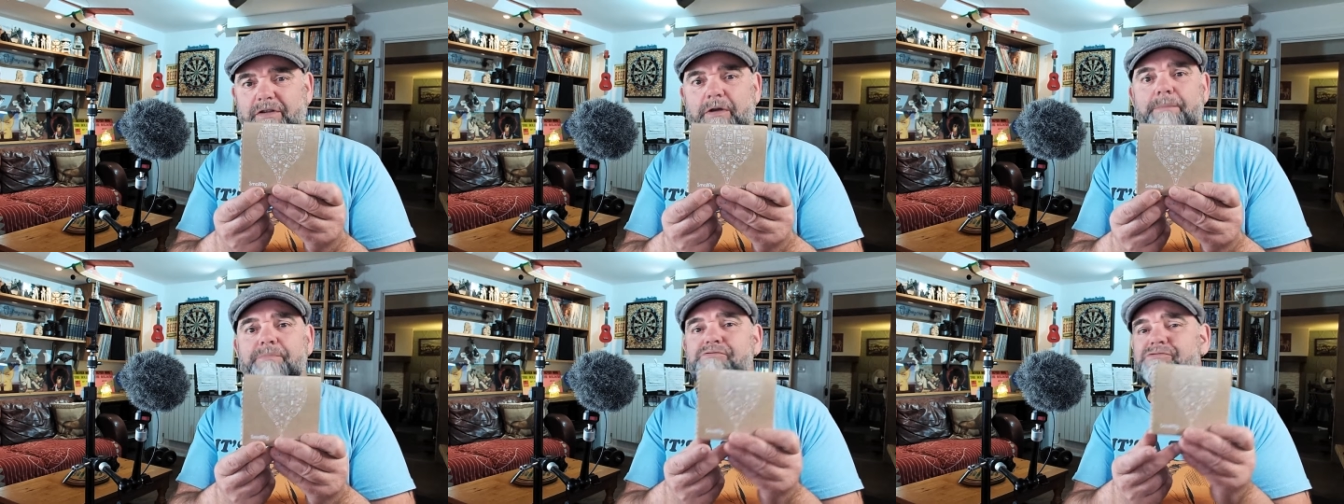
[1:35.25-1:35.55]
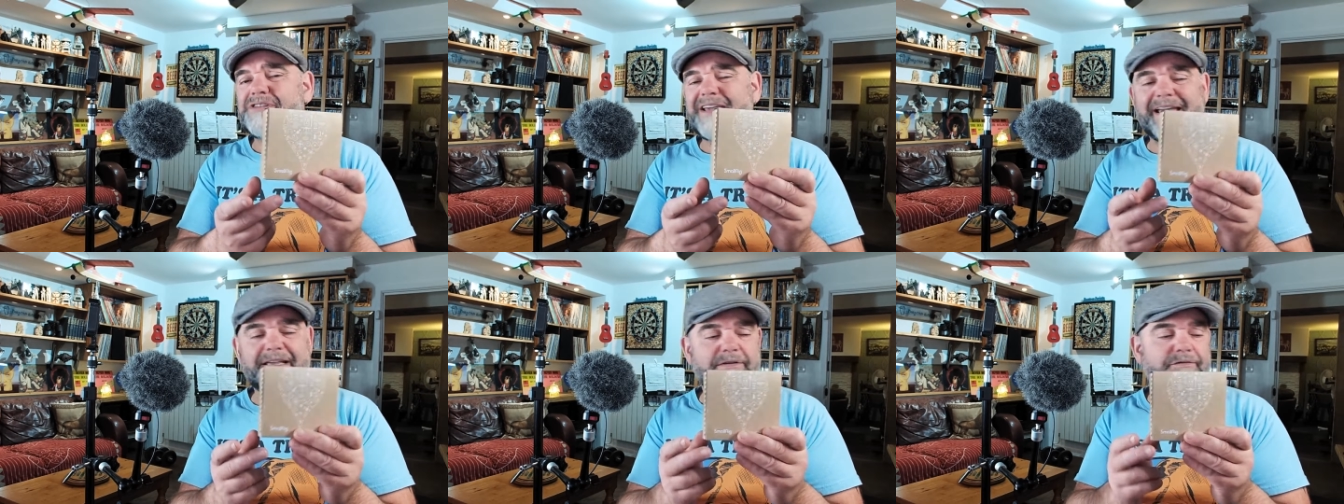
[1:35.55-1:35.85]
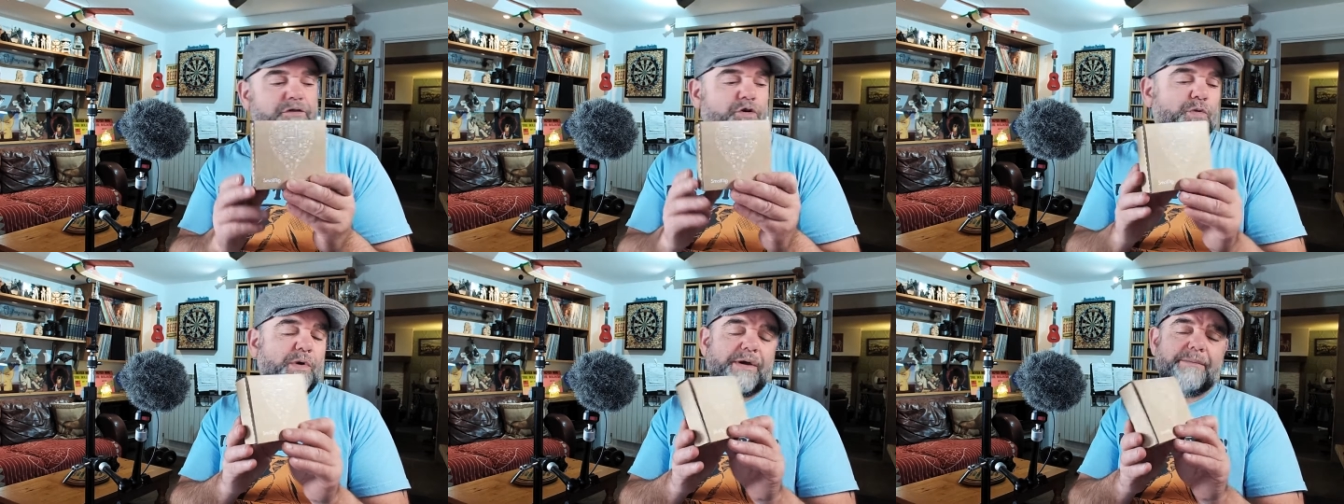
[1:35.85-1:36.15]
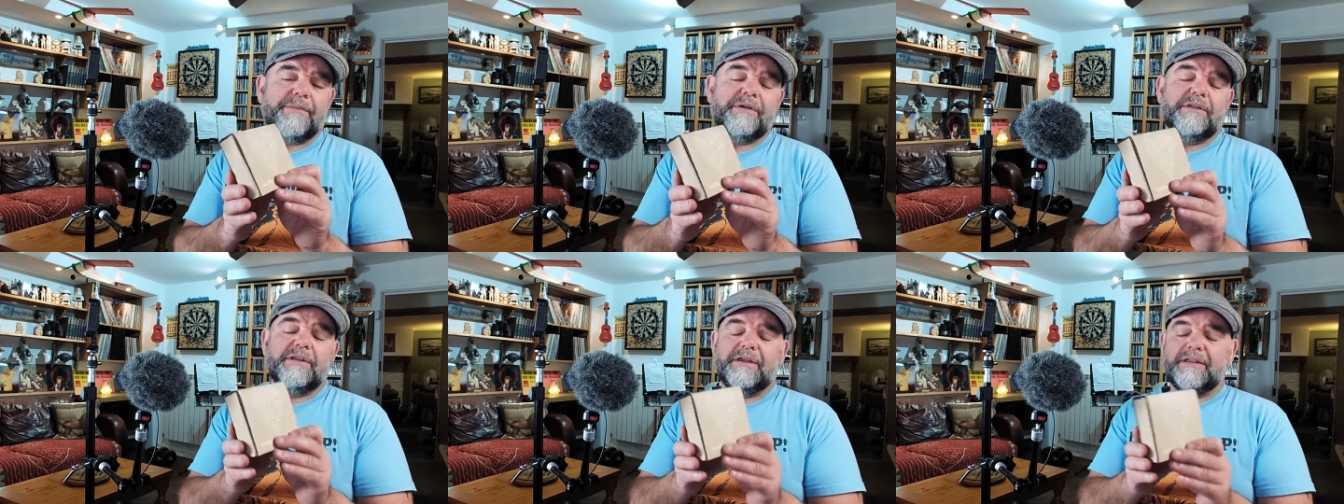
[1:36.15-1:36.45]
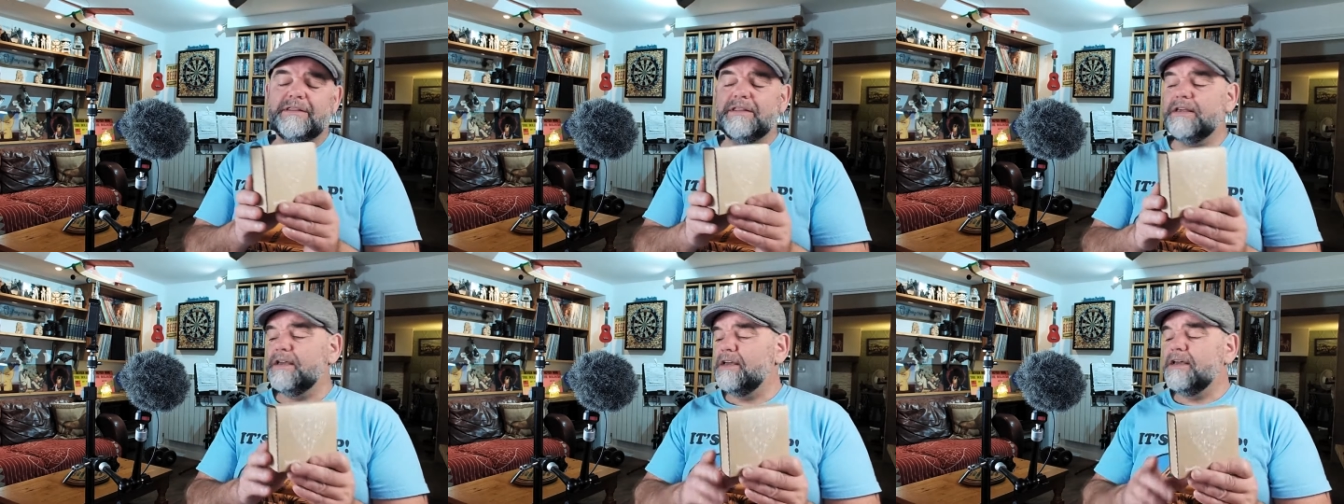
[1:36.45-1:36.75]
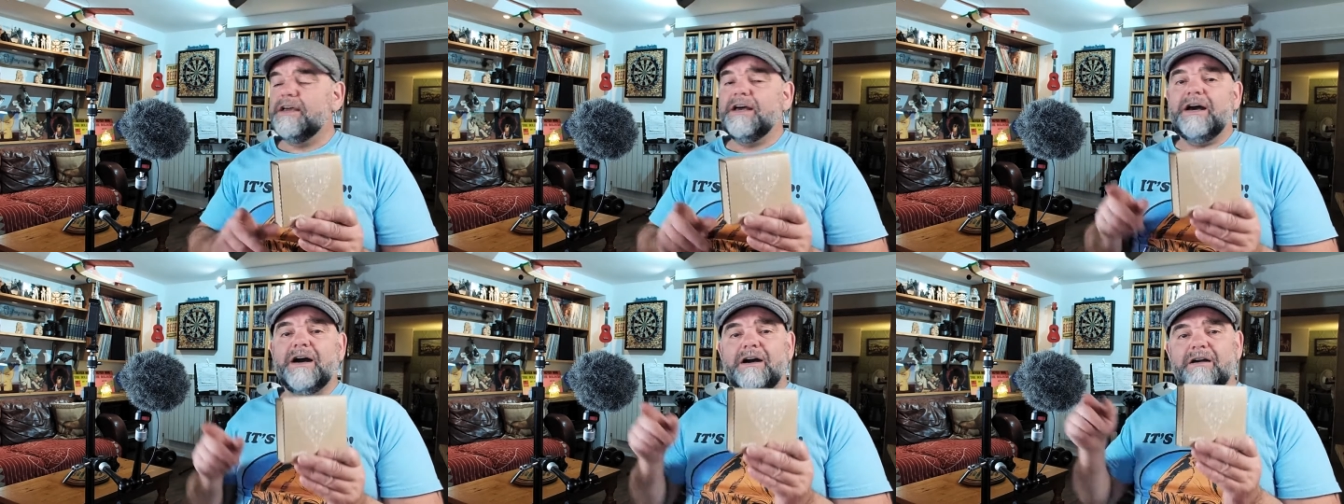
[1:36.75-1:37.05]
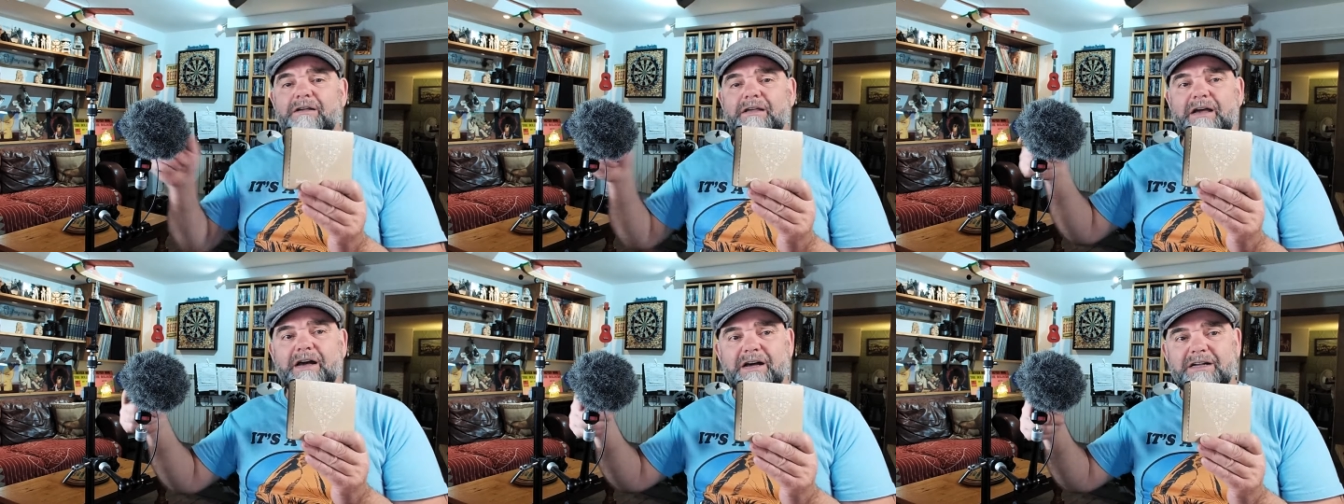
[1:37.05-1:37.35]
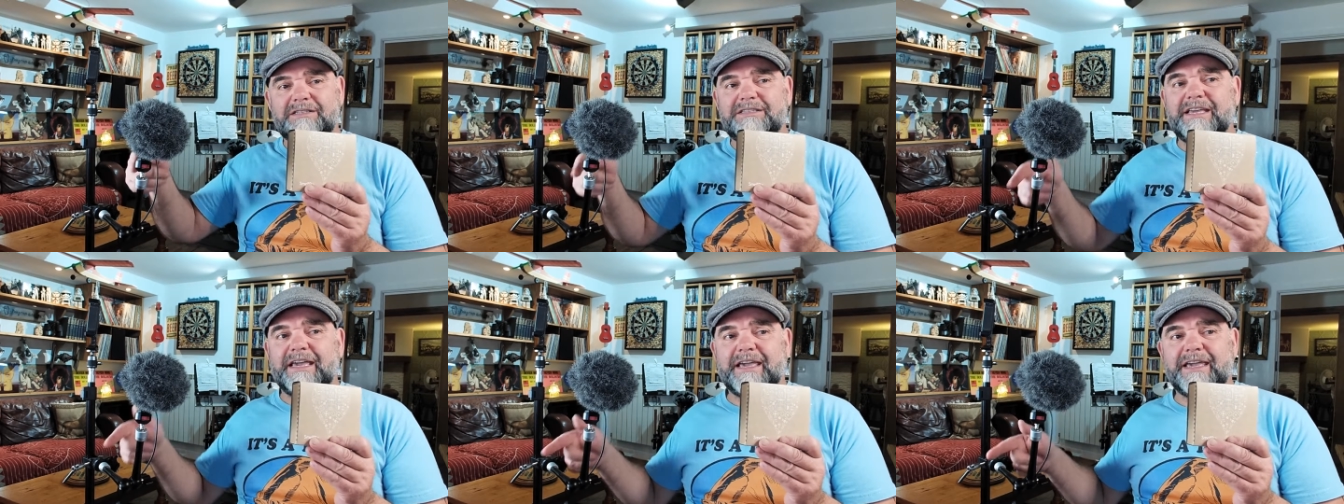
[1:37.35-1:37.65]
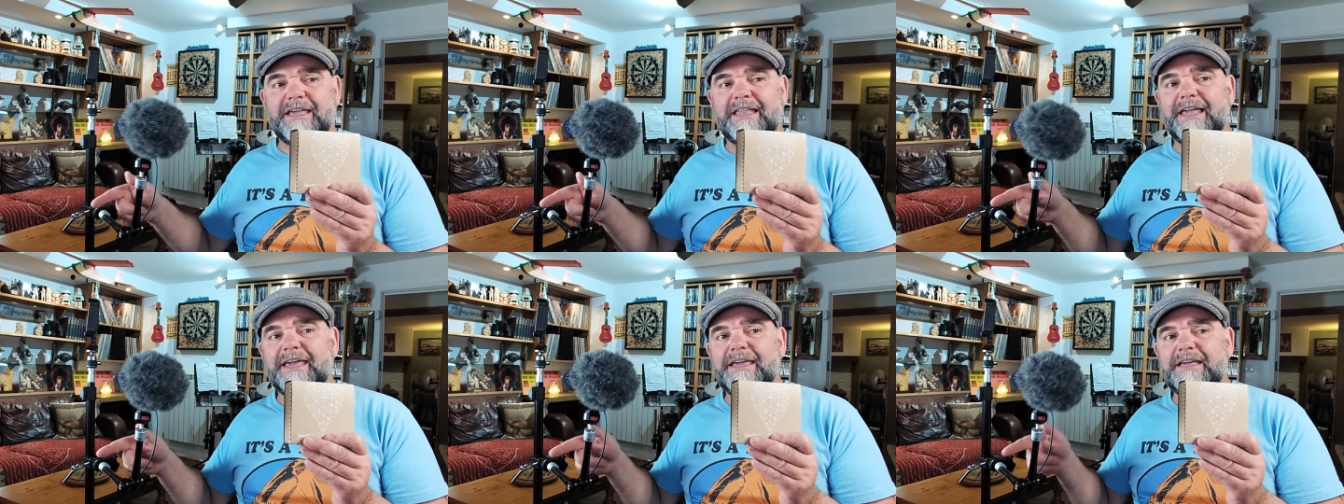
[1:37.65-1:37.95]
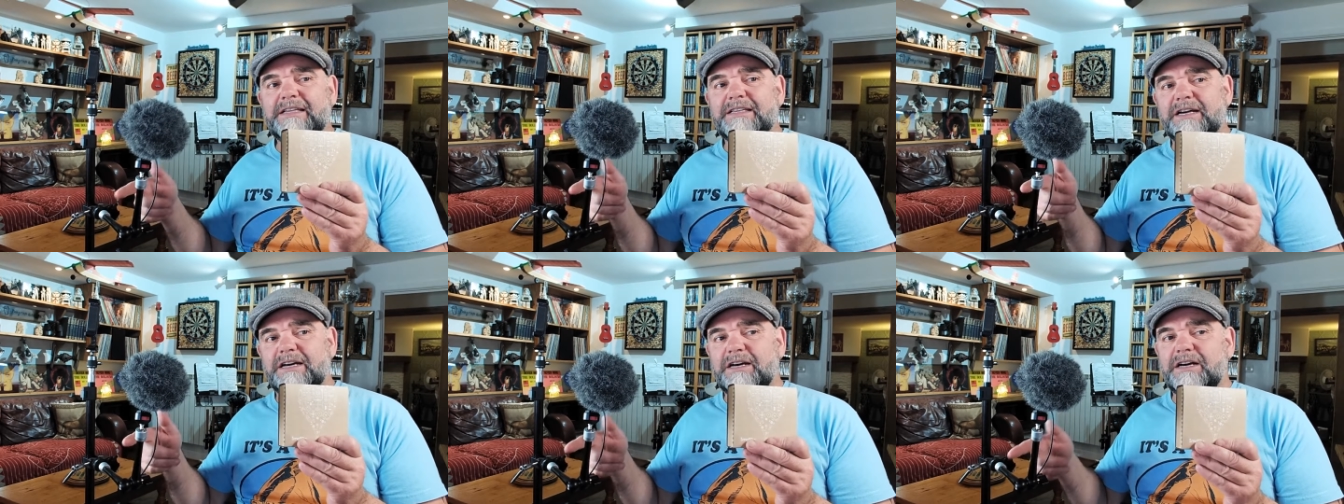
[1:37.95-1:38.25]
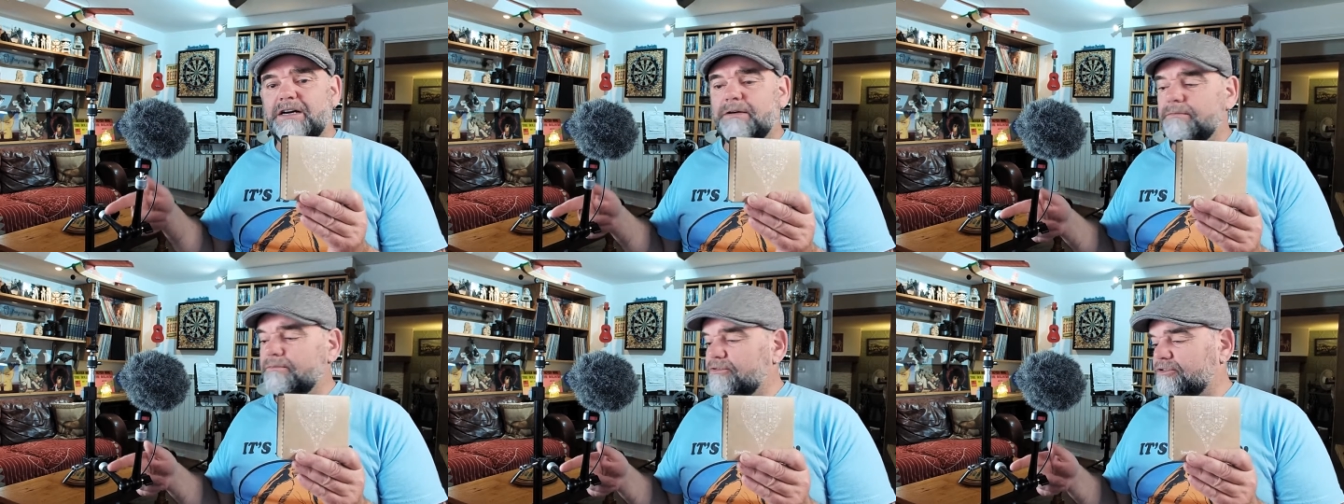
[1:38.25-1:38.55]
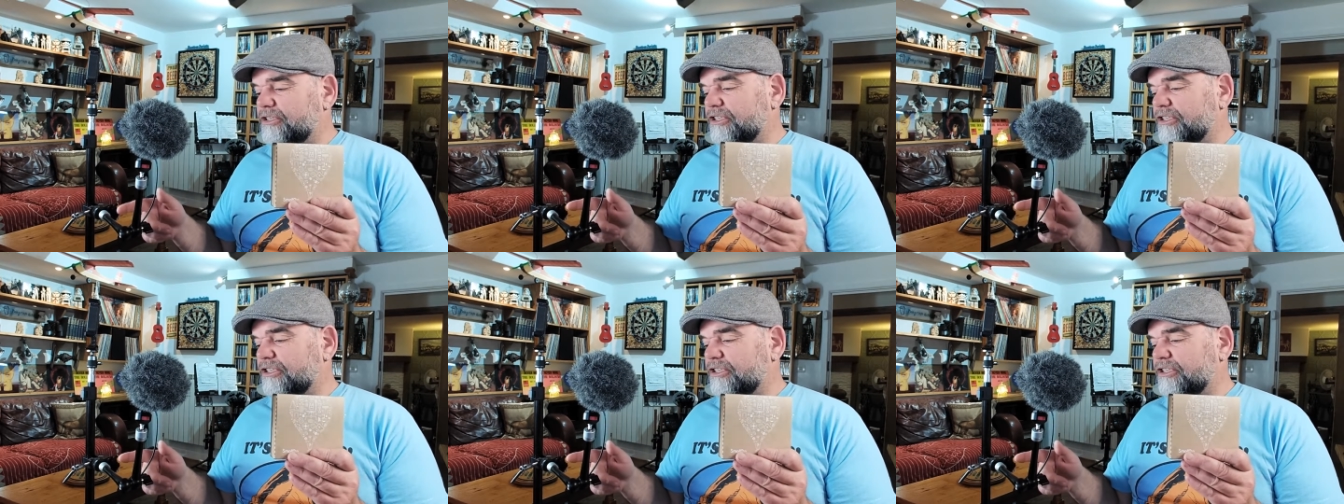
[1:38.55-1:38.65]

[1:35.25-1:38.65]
like protective equipment and articulated arms.